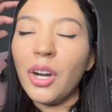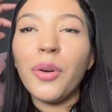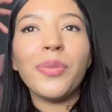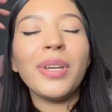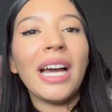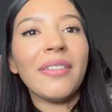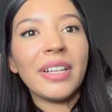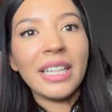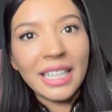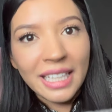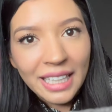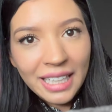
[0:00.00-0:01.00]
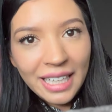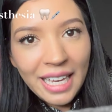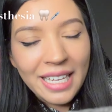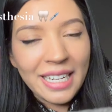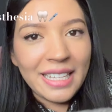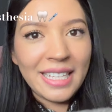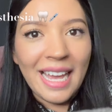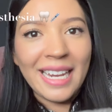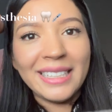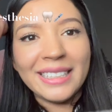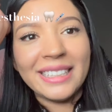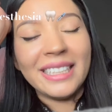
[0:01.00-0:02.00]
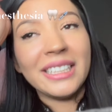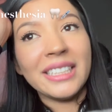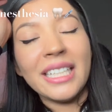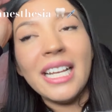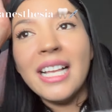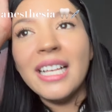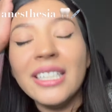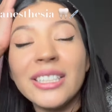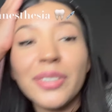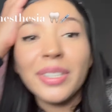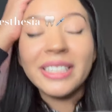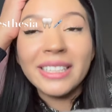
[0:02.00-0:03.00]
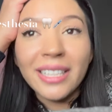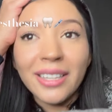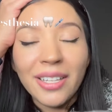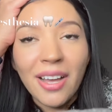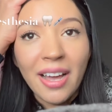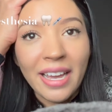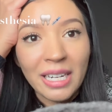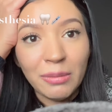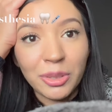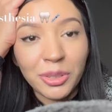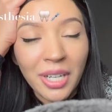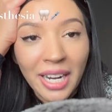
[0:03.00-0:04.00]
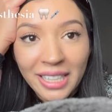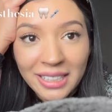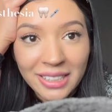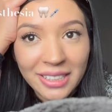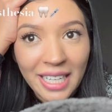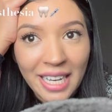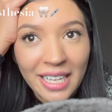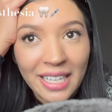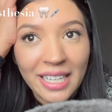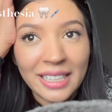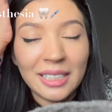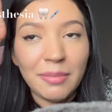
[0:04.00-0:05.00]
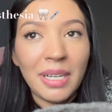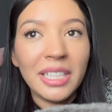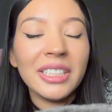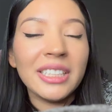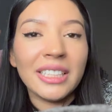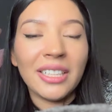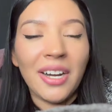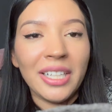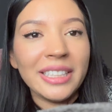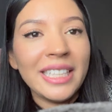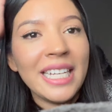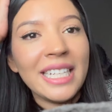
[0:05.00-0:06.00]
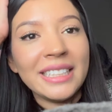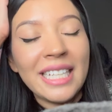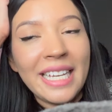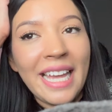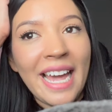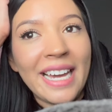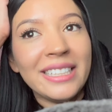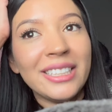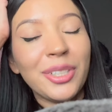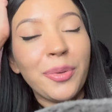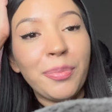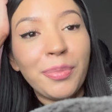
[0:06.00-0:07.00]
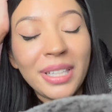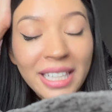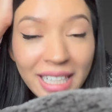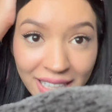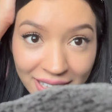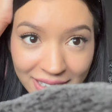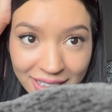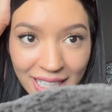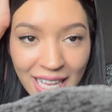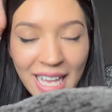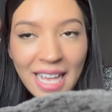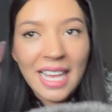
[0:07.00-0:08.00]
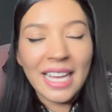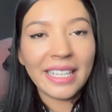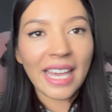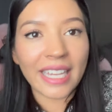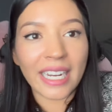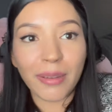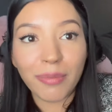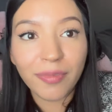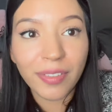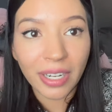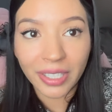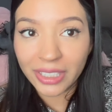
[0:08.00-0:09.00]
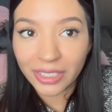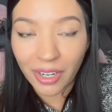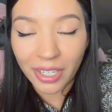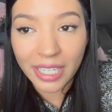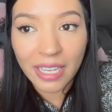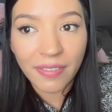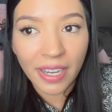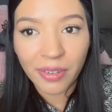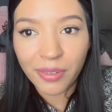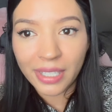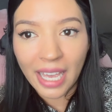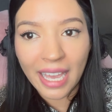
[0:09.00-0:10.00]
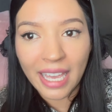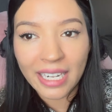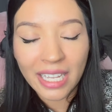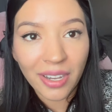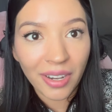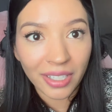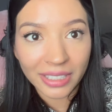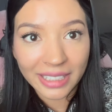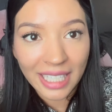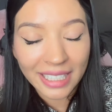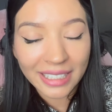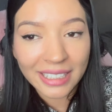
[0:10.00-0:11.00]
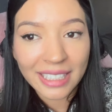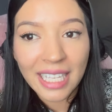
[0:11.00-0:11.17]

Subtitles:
We have clinic again and then anesthesia. So it's a lot, and I'm trying to get as much content as I can. So please, again, I'm very sorry if I don't get any content,